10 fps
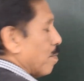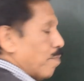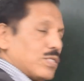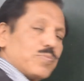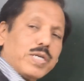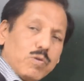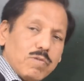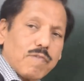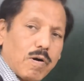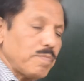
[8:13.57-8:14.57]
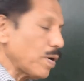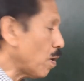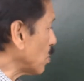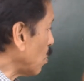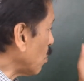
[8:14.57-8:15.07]
must be uniform,
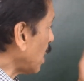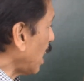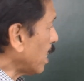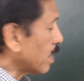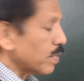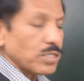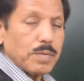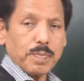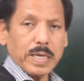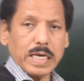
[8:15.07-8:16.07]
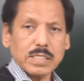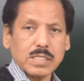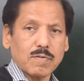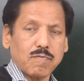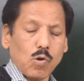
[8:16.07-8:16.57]
because it looks like the ship is
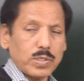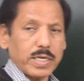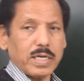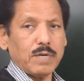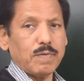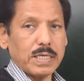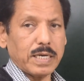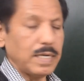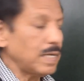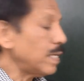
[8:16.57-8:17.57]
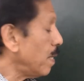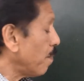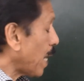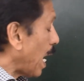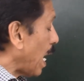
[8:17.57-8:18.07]
floating even keel,
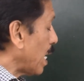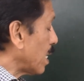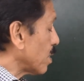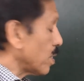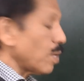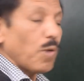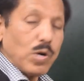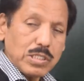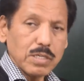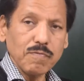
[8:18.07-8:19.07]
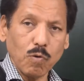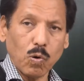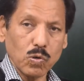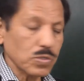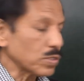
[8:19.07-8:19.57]
and the buoyancy
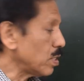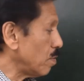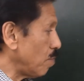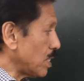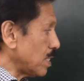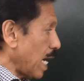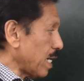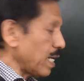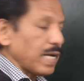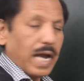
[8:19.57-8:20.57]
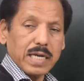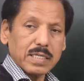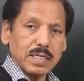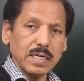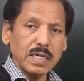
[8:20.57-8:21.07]
force which is acting at
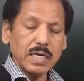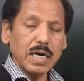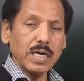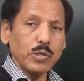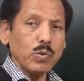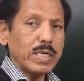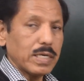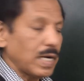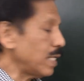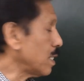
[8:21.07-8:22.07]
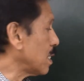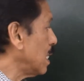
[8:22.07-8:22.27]
a unit length